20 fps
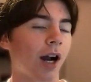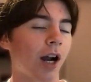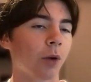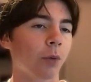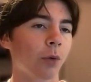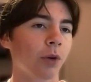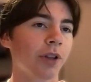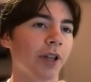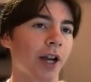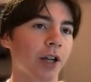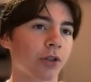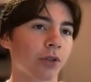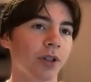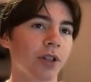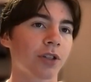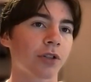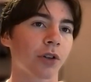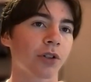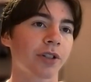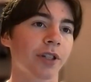I would
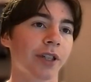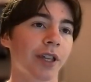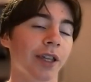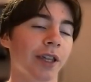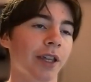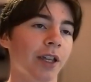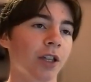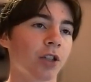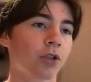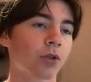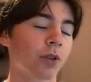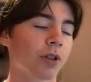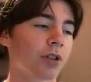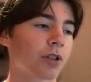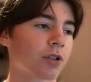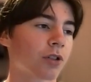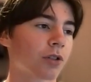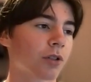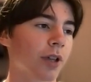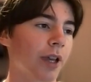actually start taking
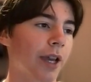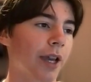interest